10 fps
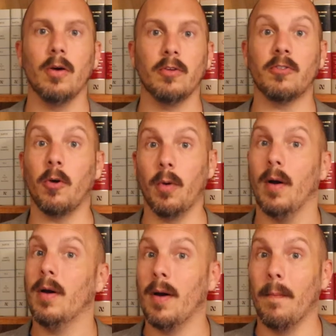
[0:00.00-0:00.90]

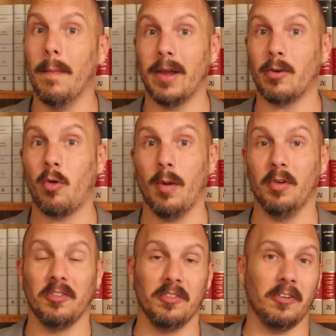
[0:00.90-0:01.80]
So, minor
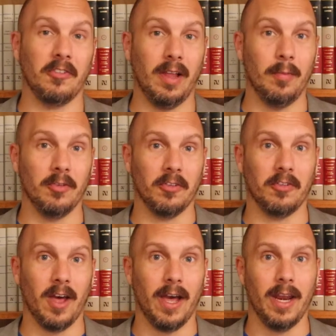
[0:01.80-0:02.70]
quibbles and disclaimers
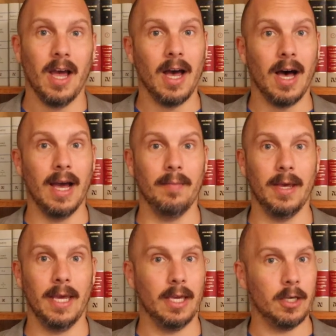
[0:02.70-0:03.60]
aside, I'm
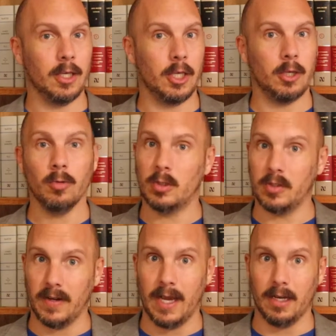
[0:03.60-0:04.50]
a huge
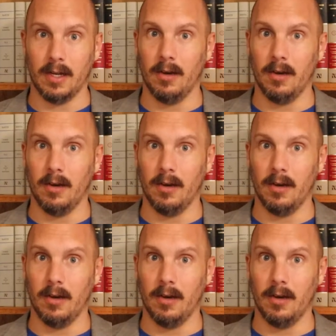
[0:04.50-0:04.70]
fan